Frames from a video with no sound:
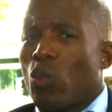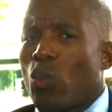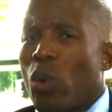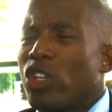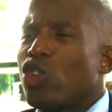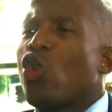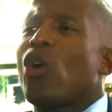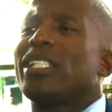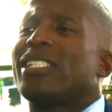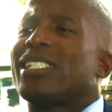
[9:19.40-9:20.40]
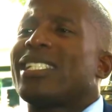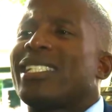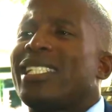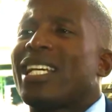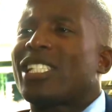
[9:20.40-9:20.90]
what noise does he
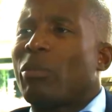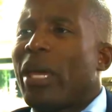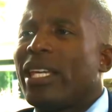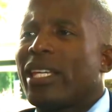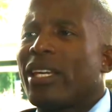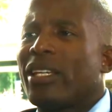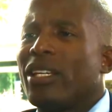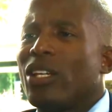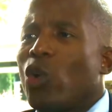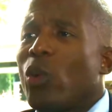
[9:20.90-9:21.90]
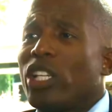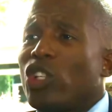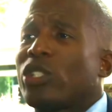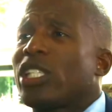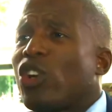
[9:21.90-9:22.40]
see us making when he
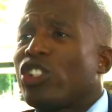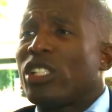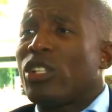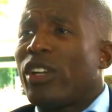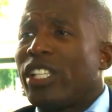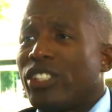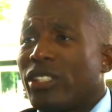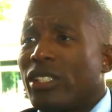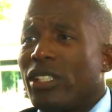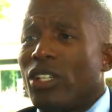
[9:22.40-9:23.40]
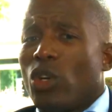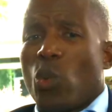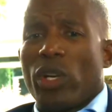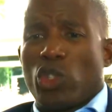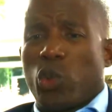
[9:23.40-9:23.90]
looks at our generation?
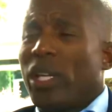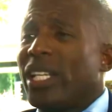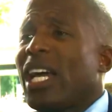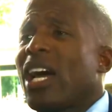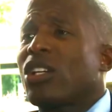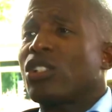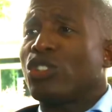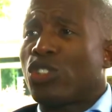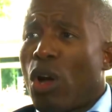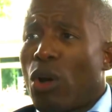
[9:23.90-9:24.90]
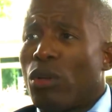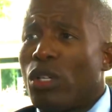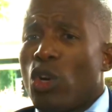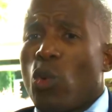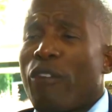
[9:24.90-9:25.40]
We're tweeting out of control.
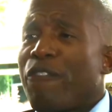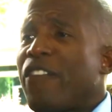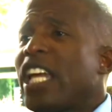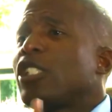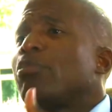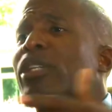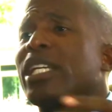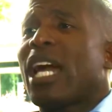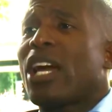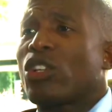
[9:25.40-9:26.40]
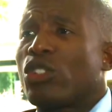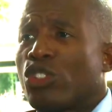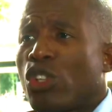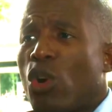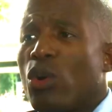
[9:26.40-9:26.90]
We're Facebooking out of
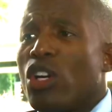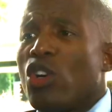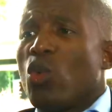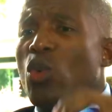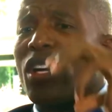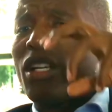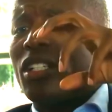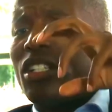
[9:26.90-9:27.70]
control. We're